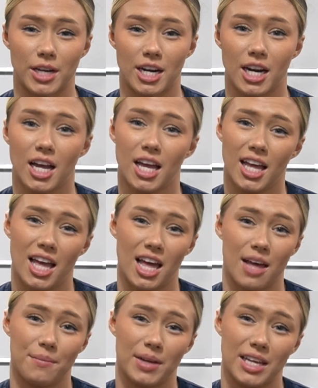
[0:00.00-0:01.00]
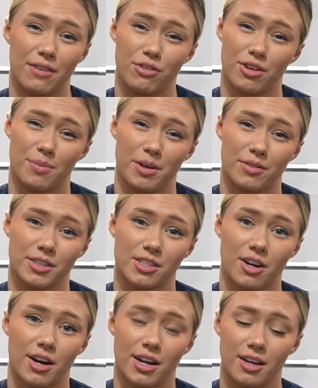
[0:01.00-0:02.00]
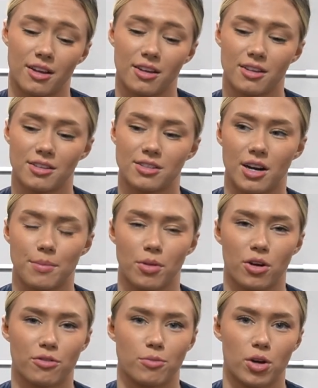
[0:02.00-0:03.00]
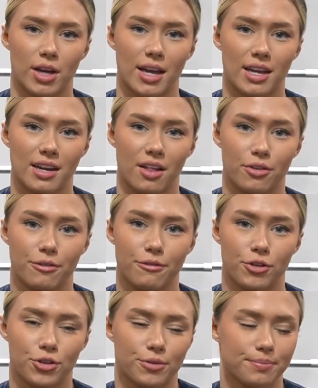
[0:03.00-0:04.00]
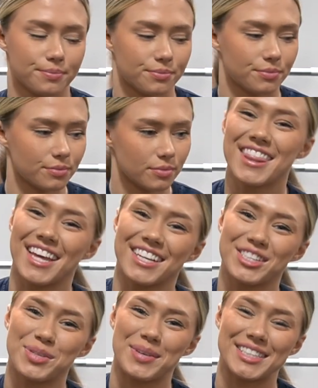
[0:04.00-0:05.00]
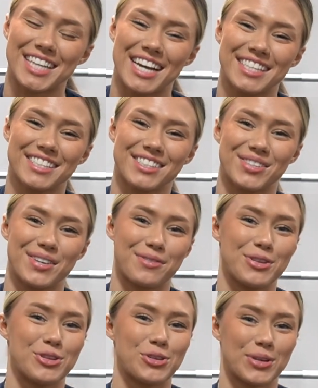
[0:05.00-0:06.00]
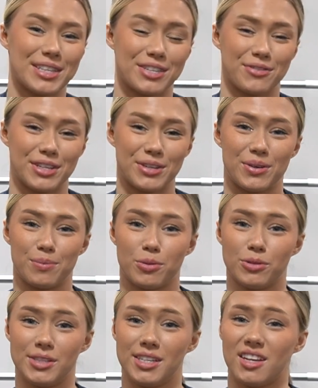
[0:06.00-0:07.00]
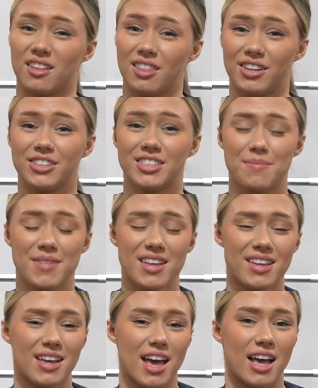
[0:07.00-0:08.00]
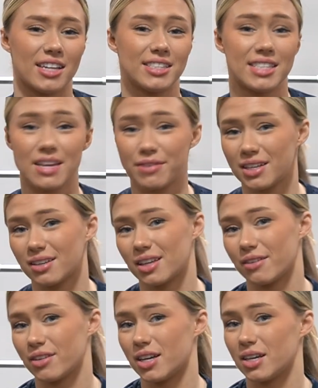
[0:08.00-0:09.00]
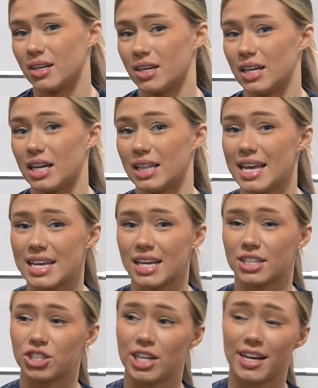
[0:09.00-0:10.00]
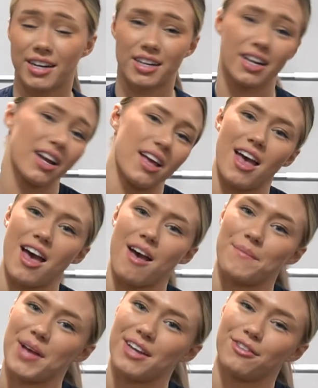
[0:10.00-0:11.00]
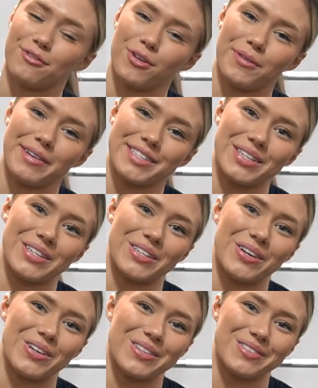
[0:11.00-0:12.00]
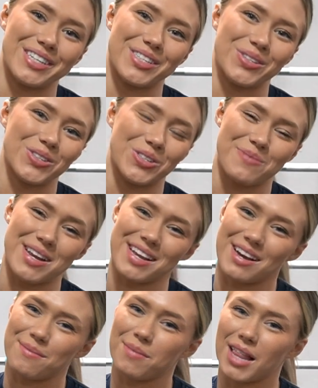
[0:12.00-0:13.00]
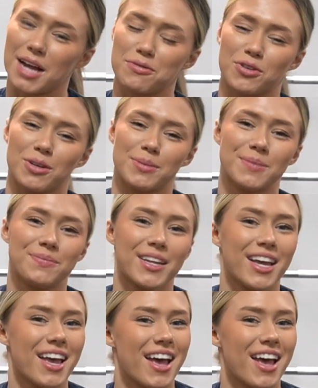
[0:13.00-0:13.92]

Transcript: quicker, and give you a bit of a starting block from not getting any other food. Thank you so much, guys. So if you enjoyed this video on protein and learned something, save it, give it a like, a share, and follow us on all of our social media platforms.